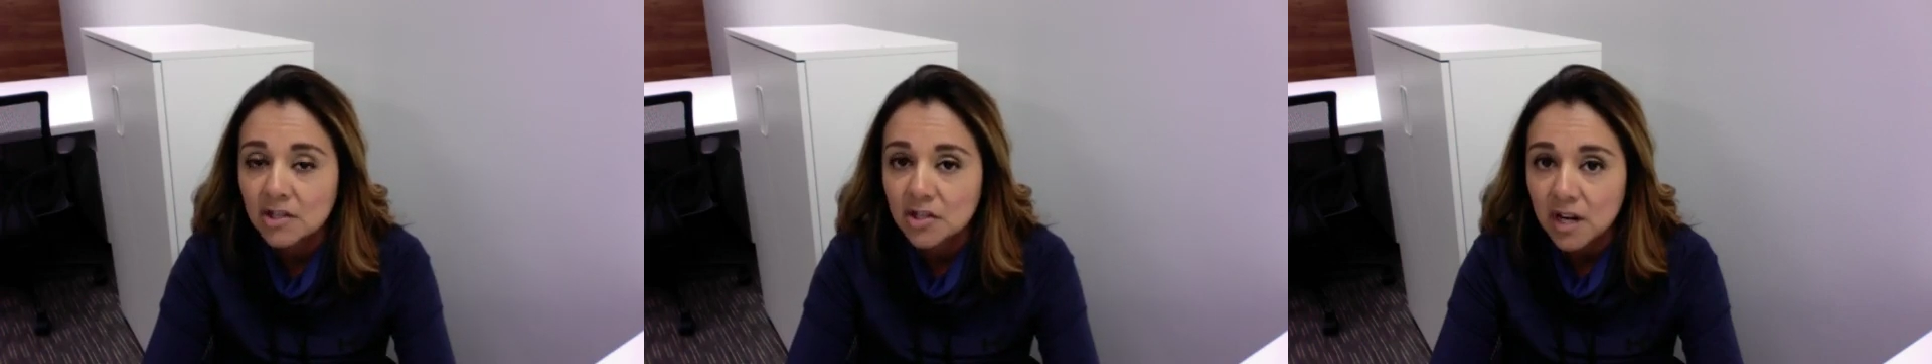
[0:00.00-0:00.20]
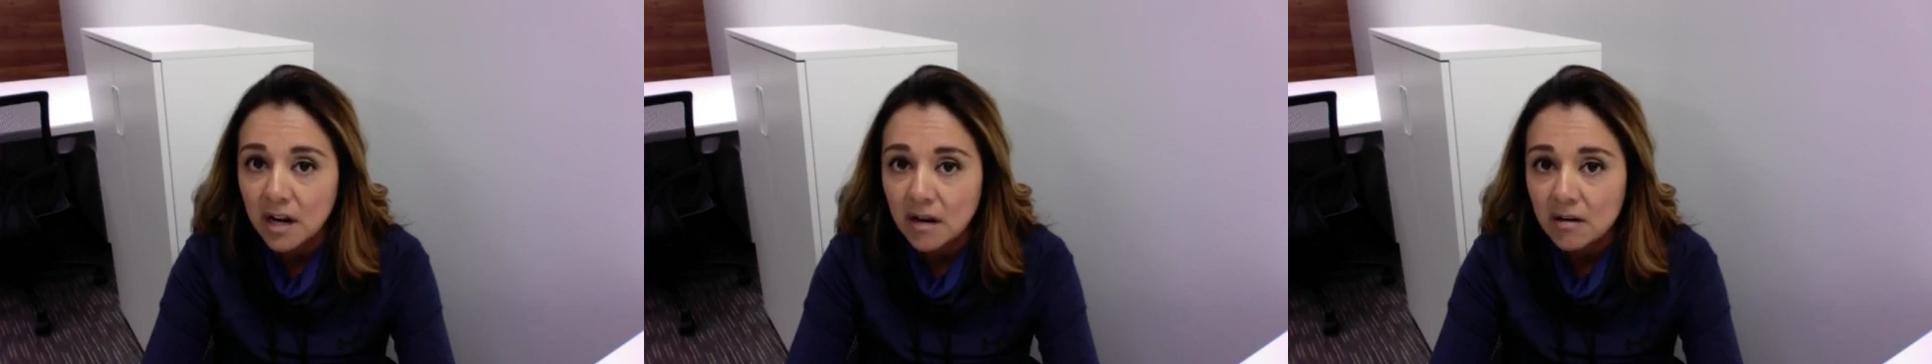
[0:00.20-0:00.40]

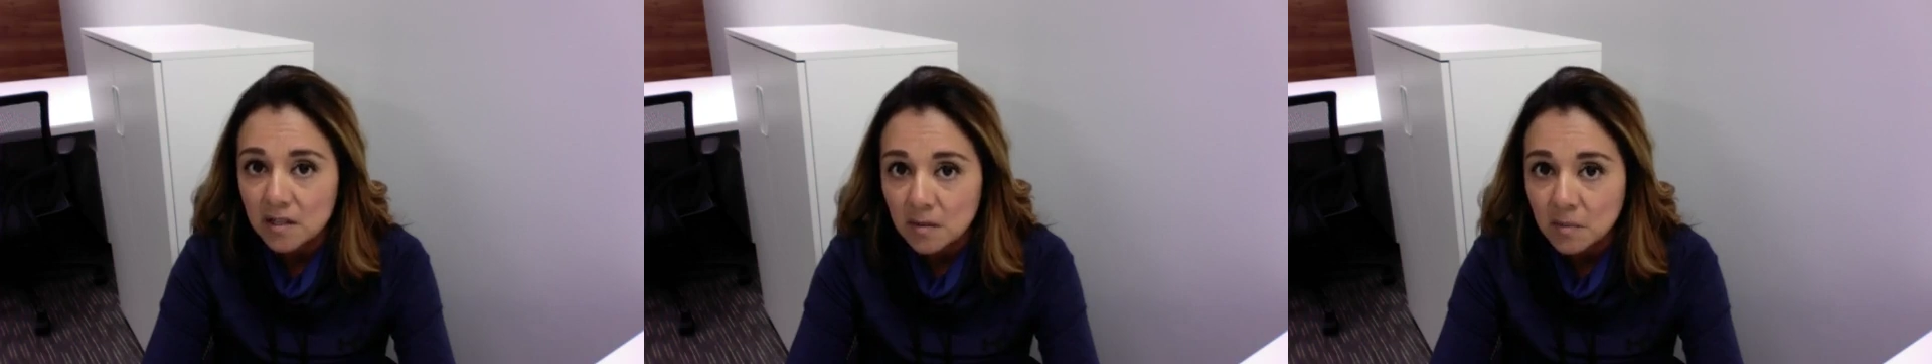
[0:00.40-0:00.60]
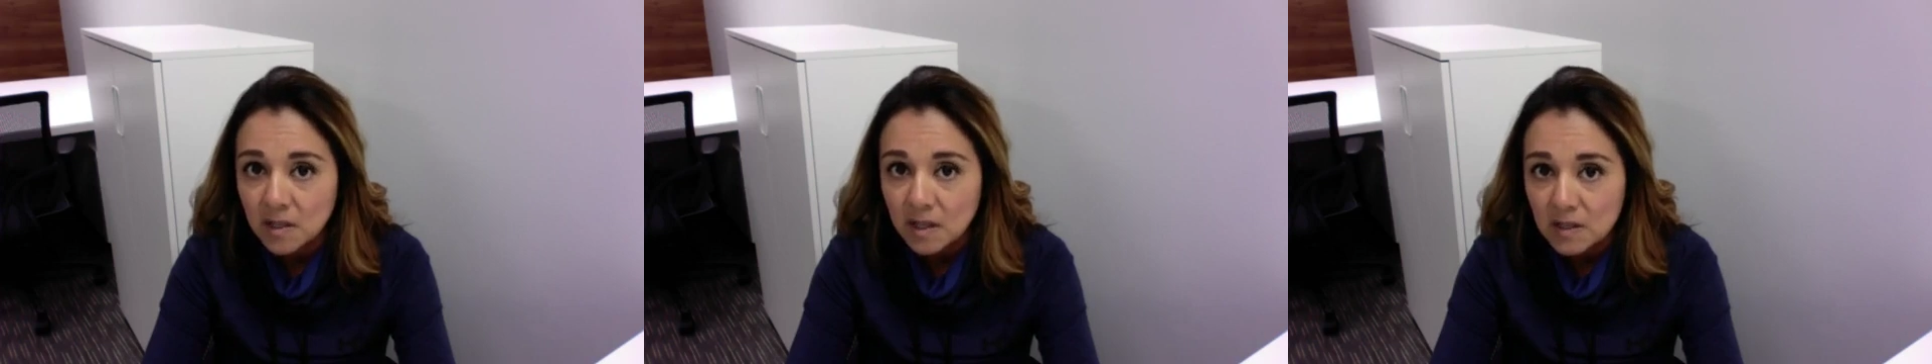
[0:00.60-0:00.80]
share
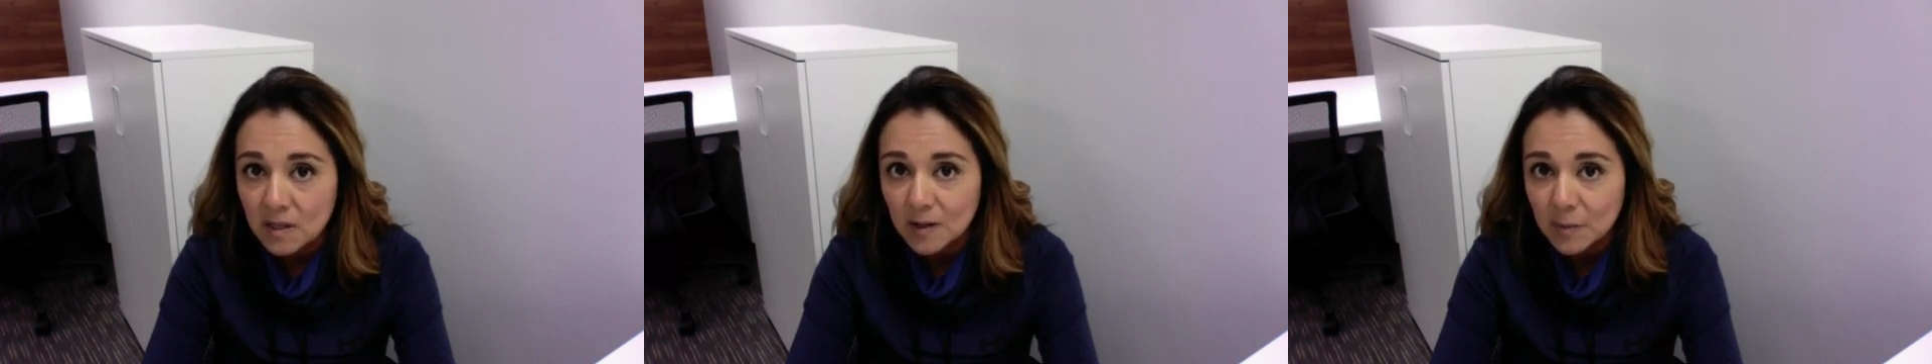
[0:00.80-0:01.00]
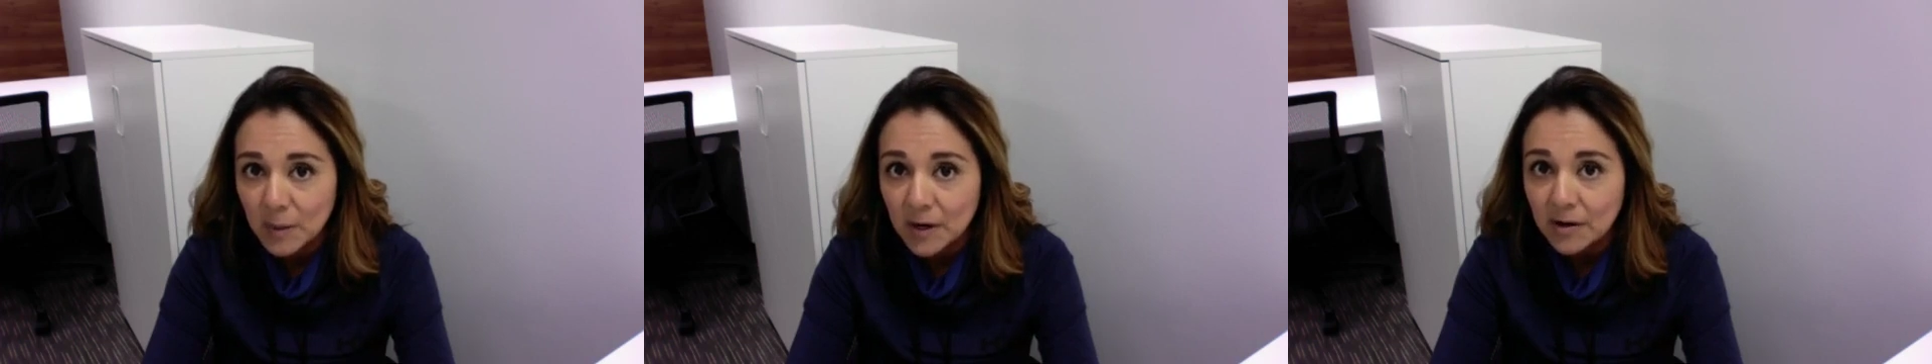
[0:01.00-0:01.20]
some of these
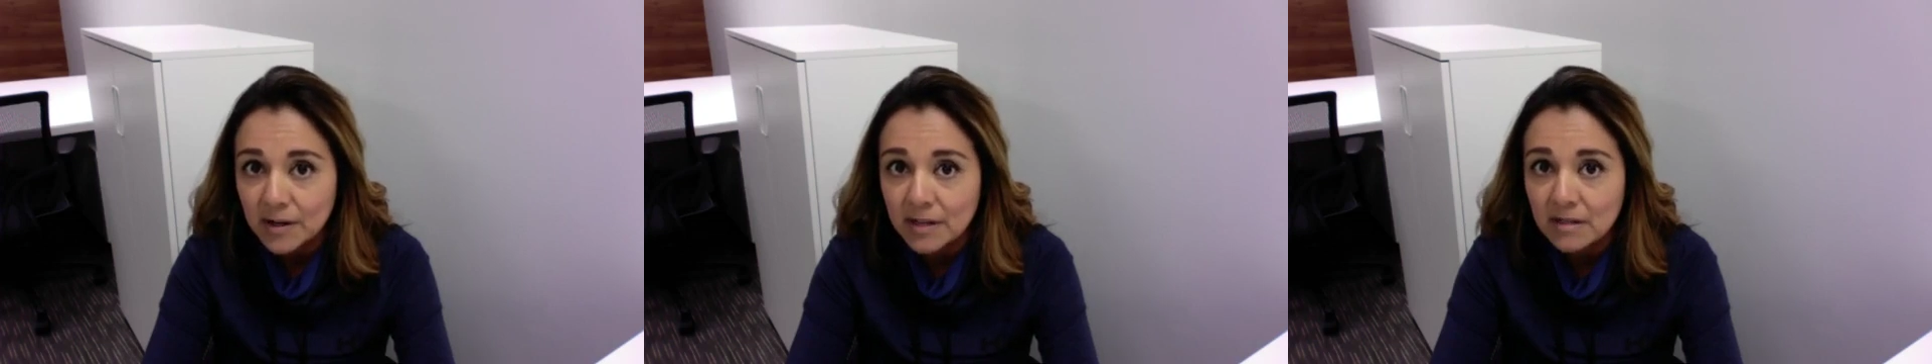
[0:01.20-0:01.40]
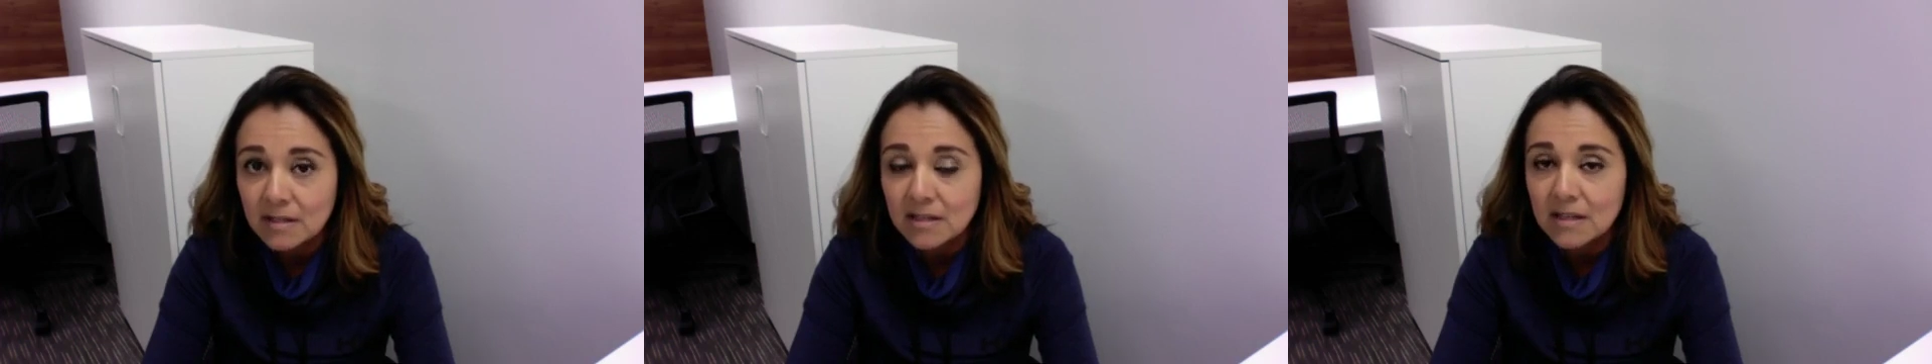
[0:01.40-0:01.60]

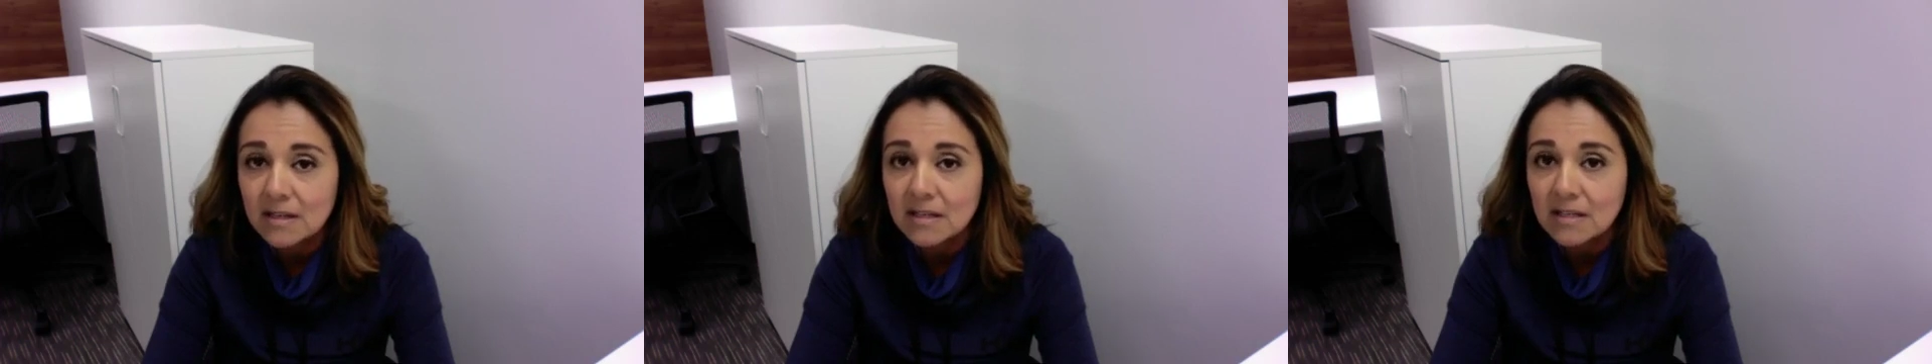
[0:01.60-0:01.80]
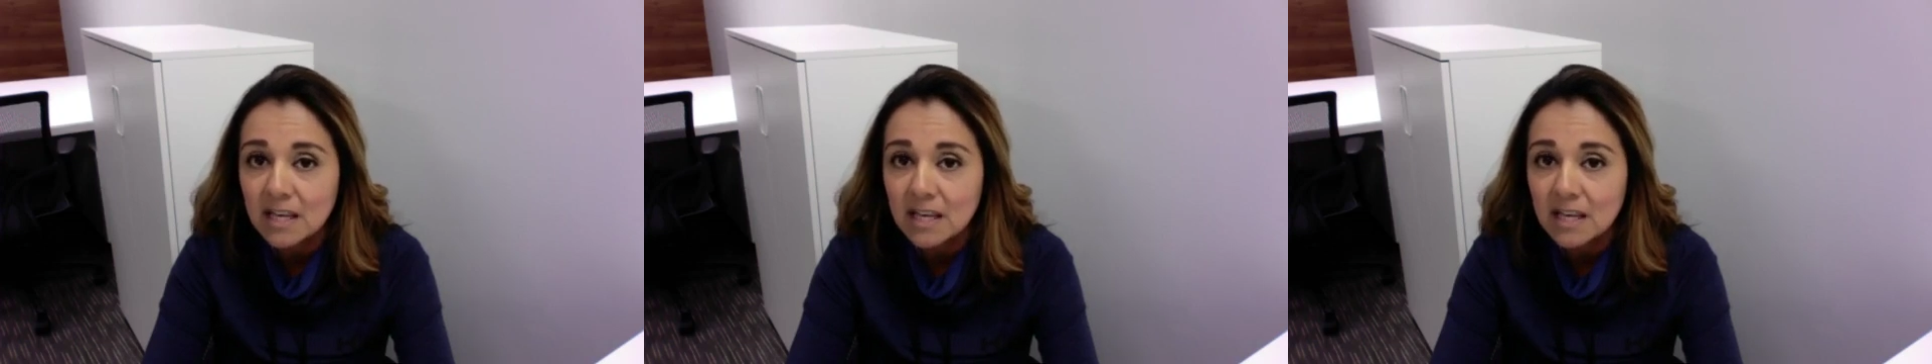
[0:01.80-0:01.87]
experiences.